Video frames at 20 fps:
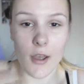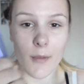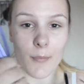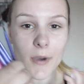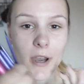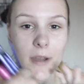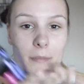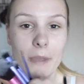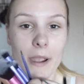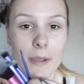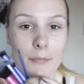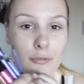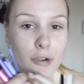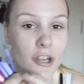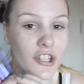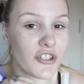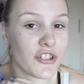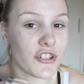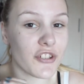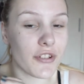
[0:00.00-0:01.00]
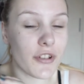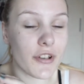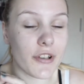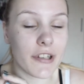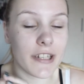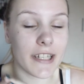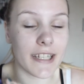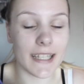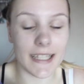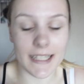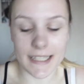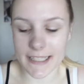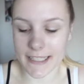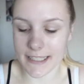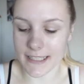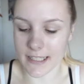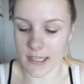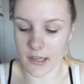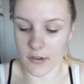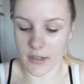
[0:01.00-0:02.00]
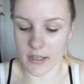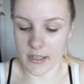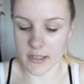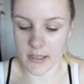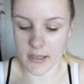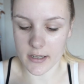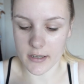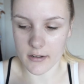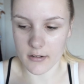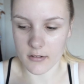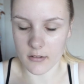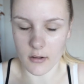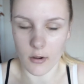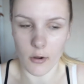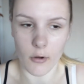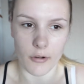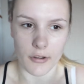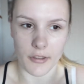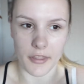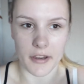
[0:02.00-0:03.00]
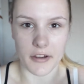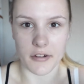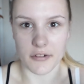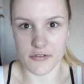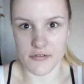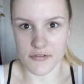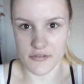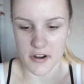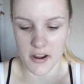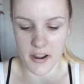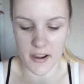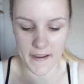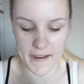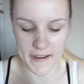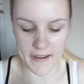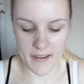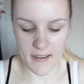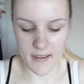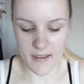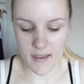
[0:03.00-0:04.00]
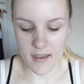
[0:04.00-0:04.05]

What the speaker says: But my brushes are clean now, and they're dry,